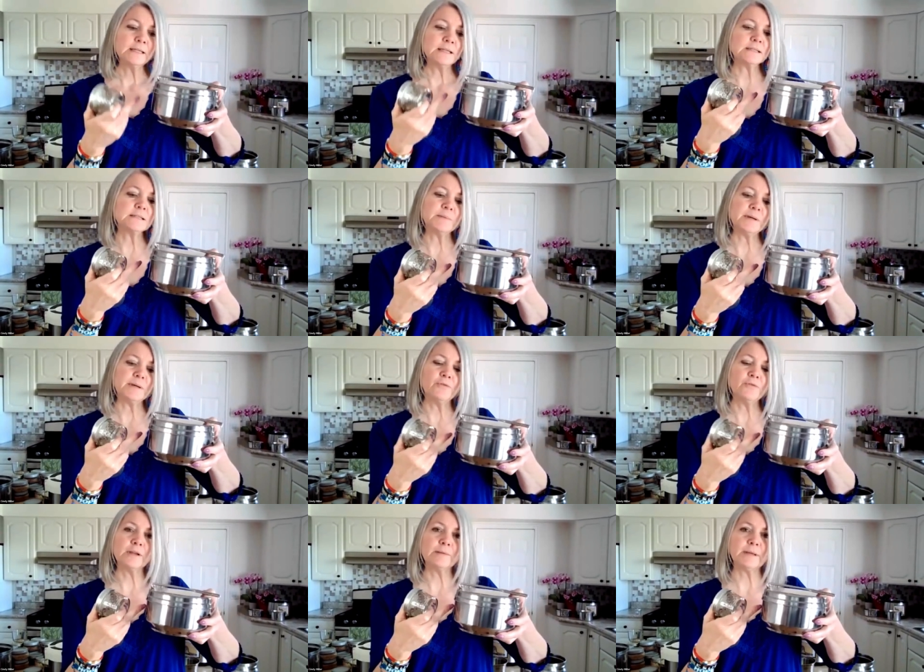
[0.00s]
This is gonna be a
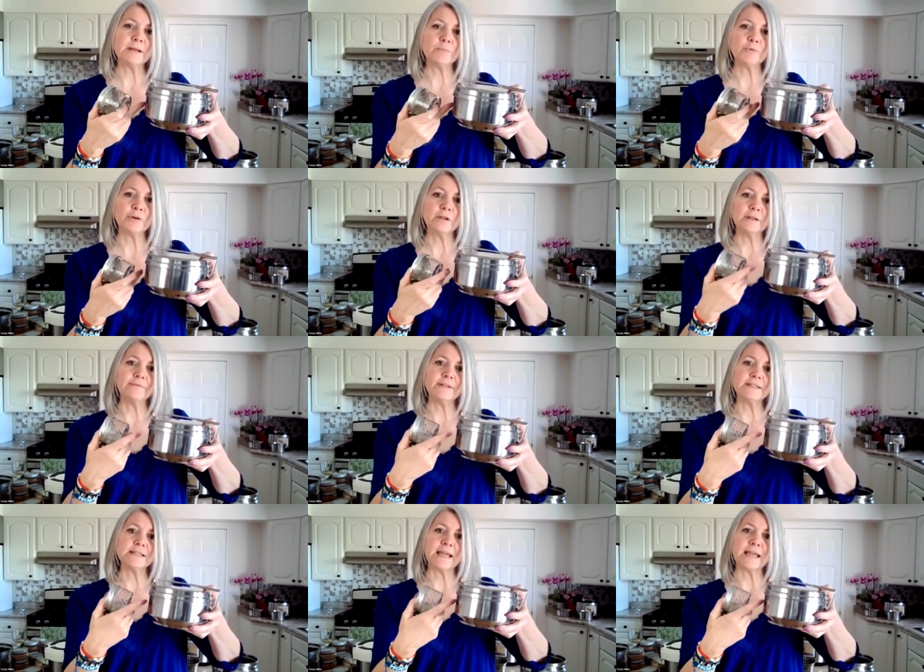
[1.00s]
40 minute boil if
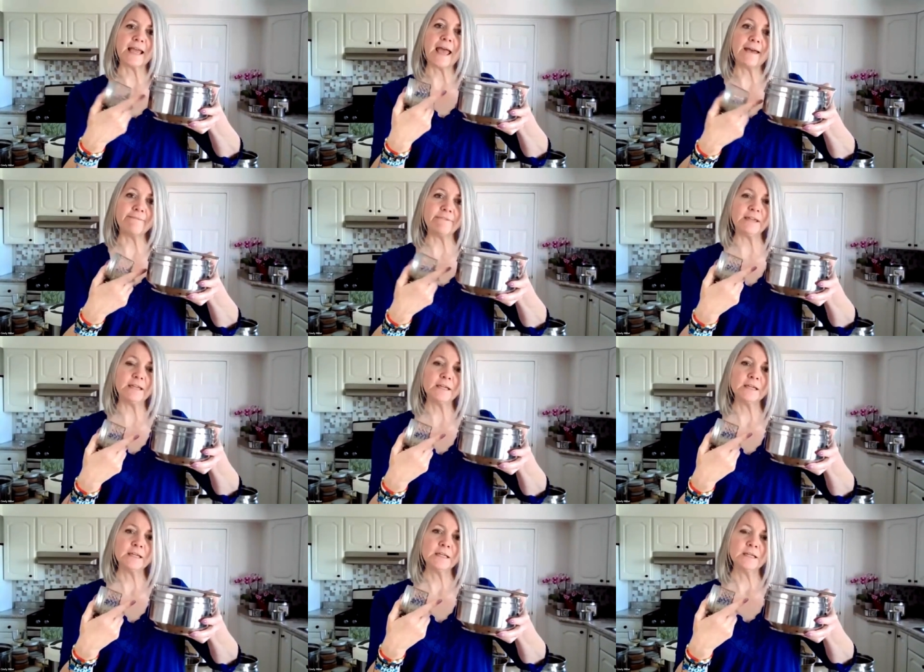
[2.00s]
it's like a heavy,
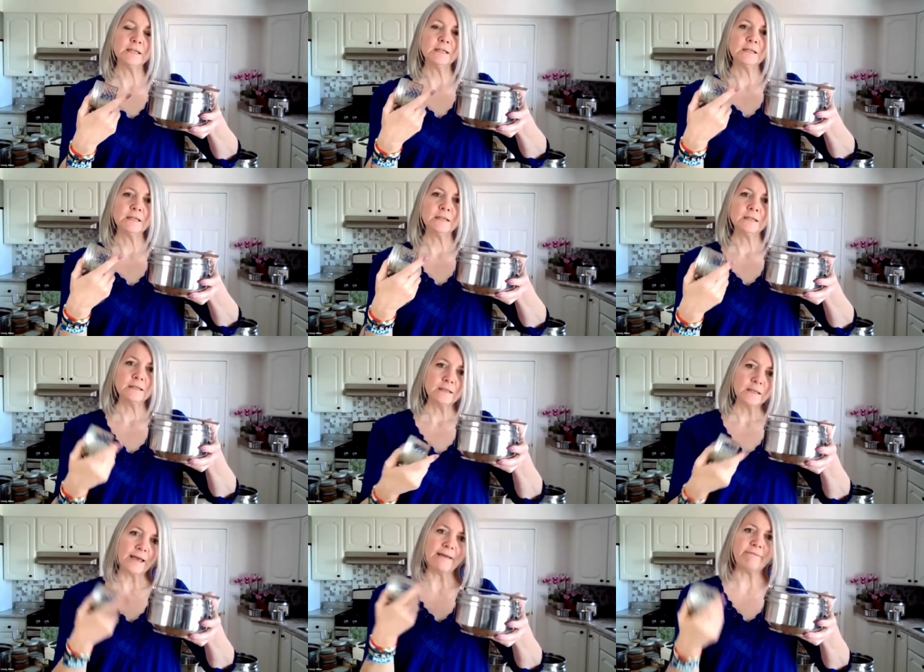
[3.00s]

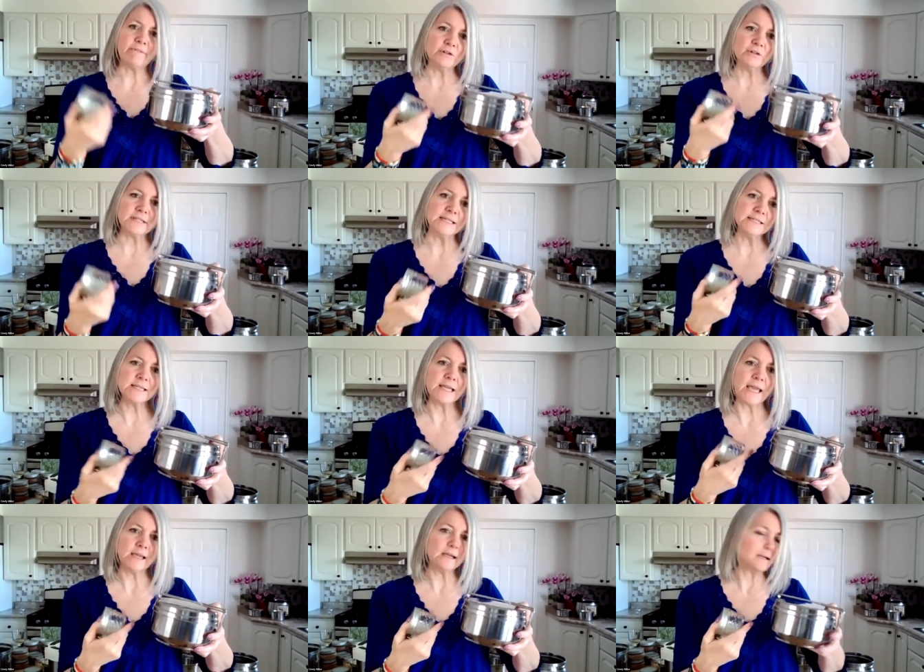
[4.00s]
heavier, dense
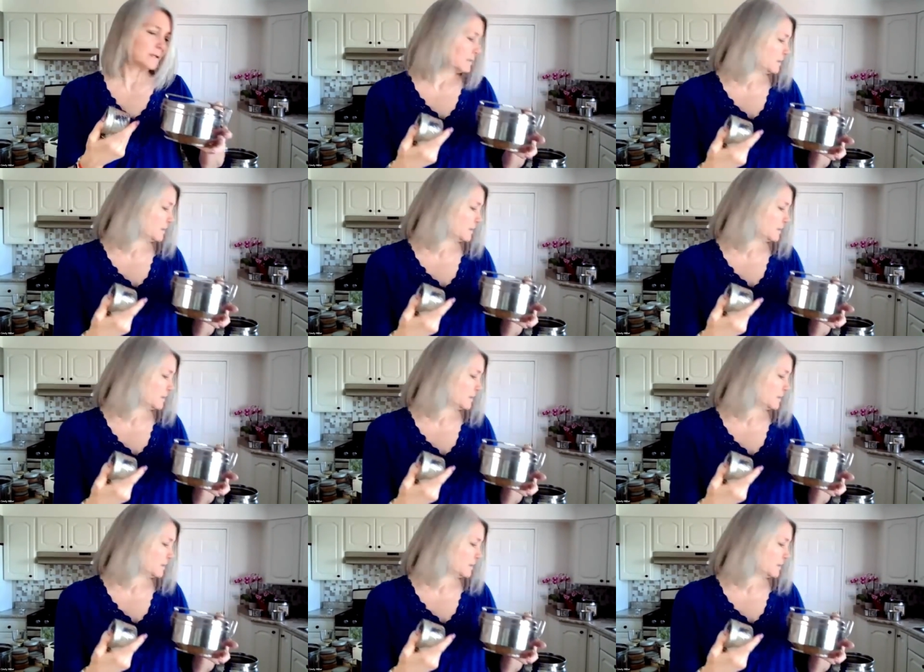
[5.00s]
cake,